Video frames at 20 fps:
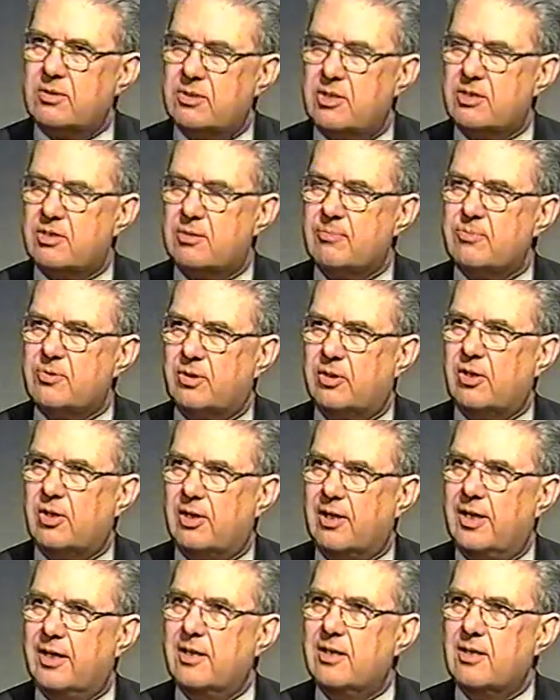systems are
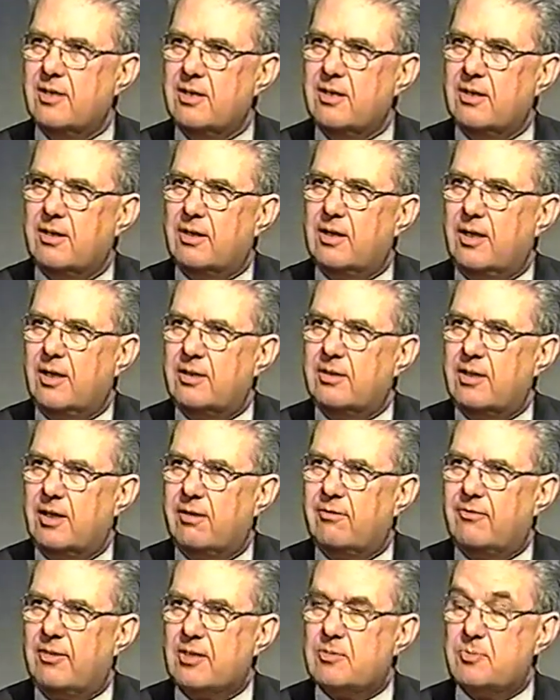gone in that
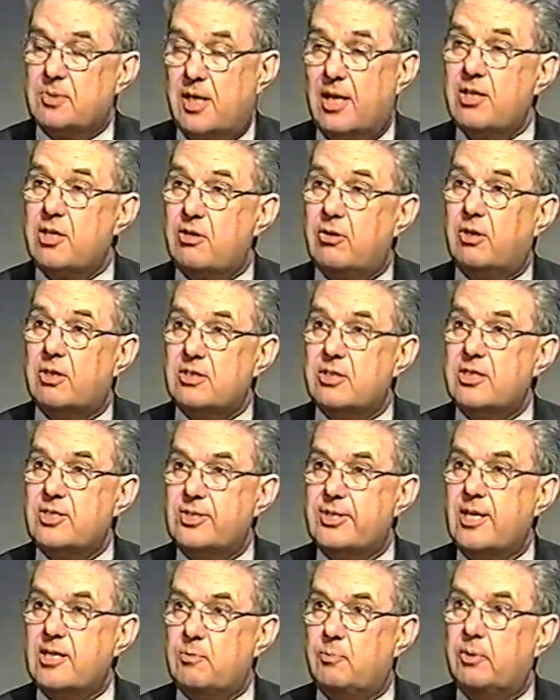investment. I think you're going to see
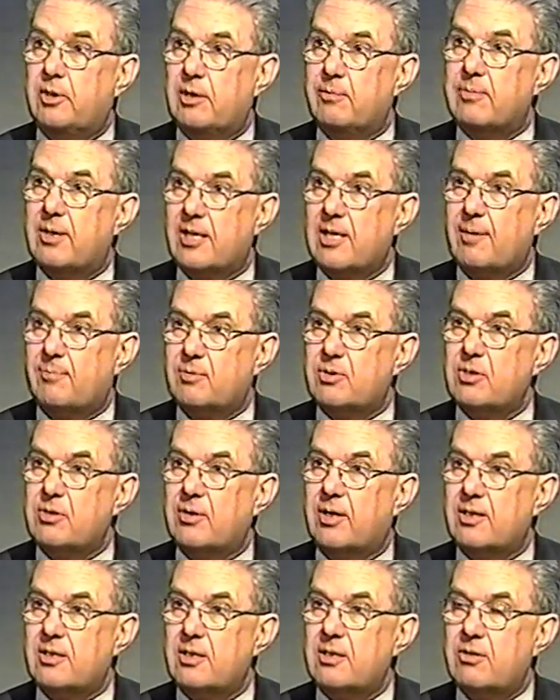states putting money up too.
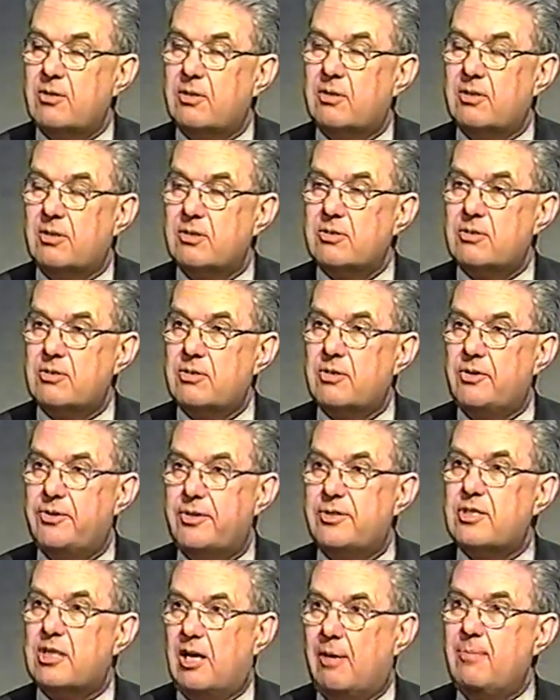I think mm -hmm. this is,
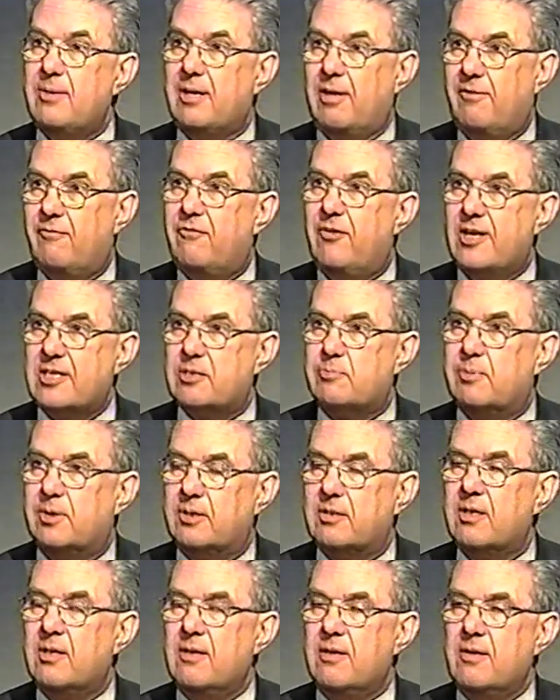there's going to be an investment
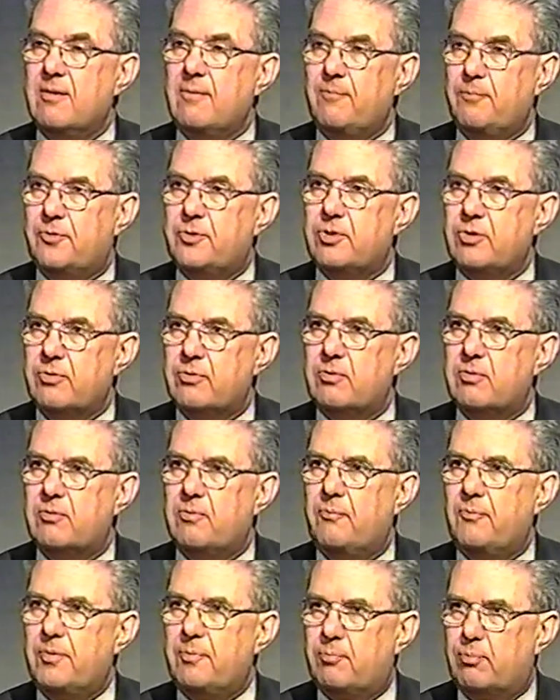to
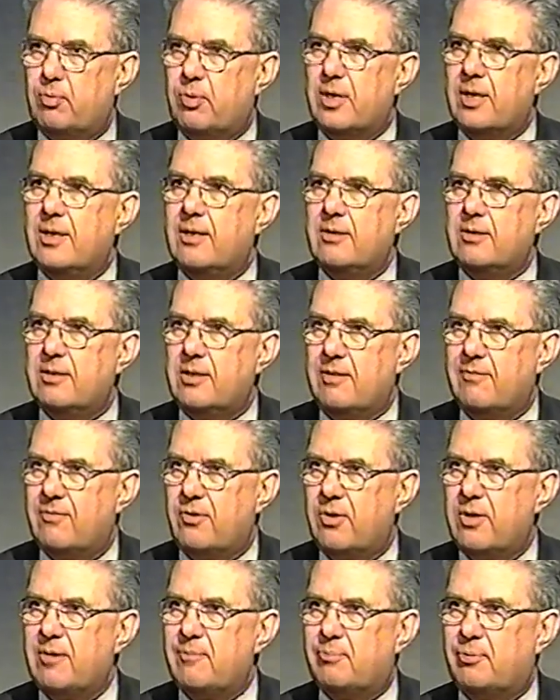bring the
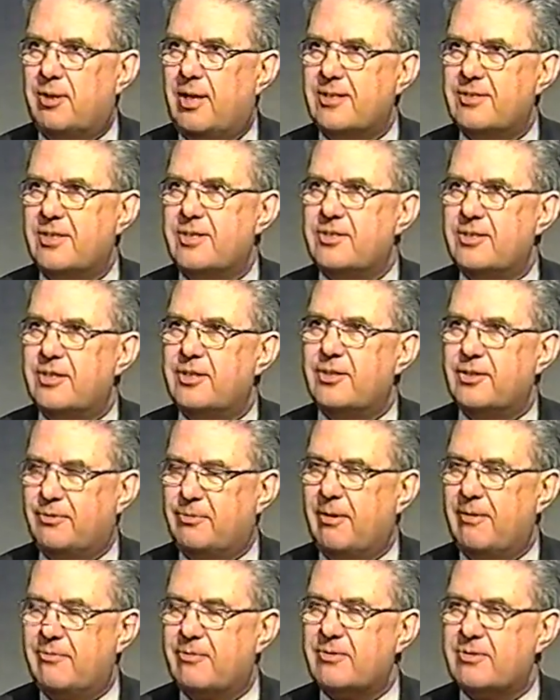voting process into the
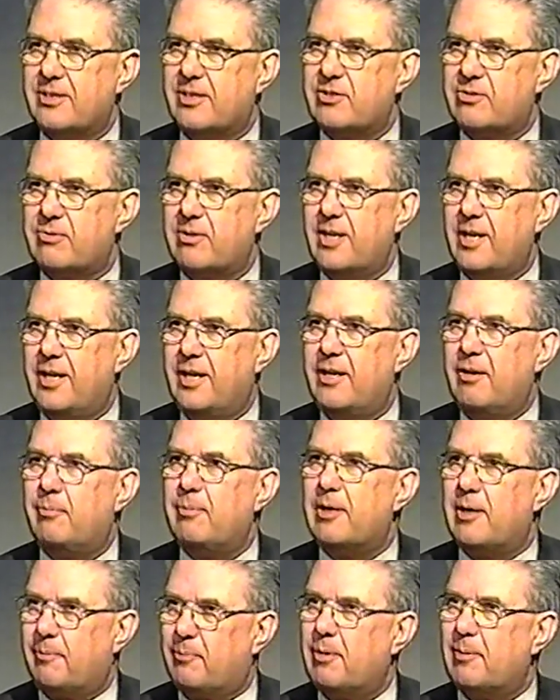21st century, and, it, and it'll be
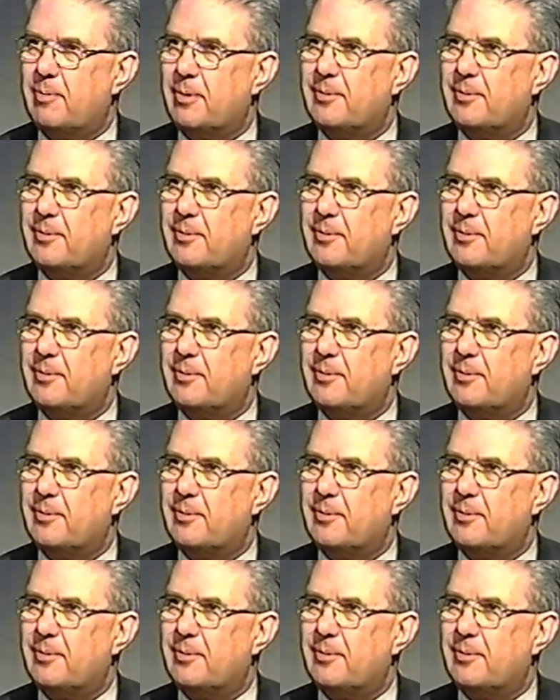an appropriate